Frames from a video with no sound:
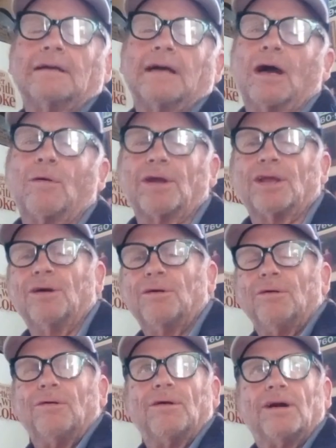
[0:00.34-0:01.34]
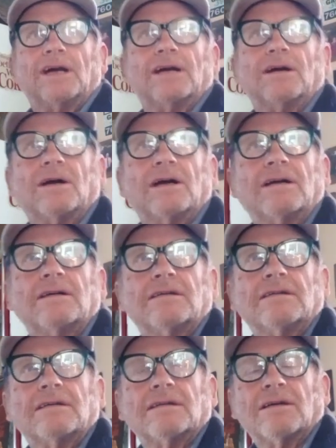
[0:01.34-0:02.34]
How are you?
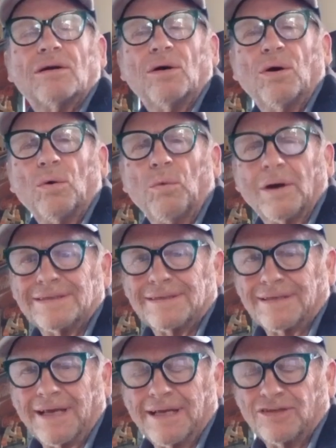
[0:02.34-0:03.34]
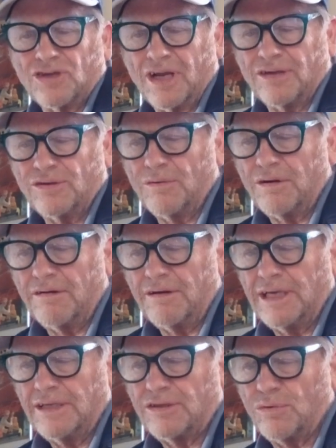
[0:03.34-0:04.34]
Wednesday,
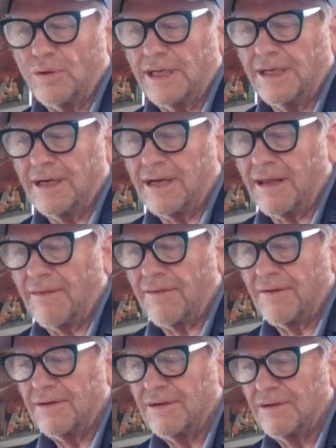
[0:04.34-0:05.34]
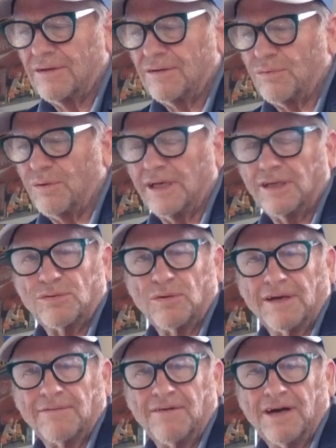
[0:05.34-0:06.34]
January 29th,
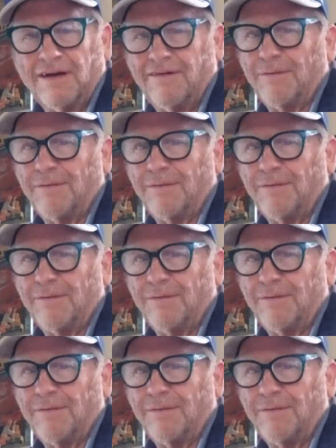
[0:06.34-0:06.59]
2025.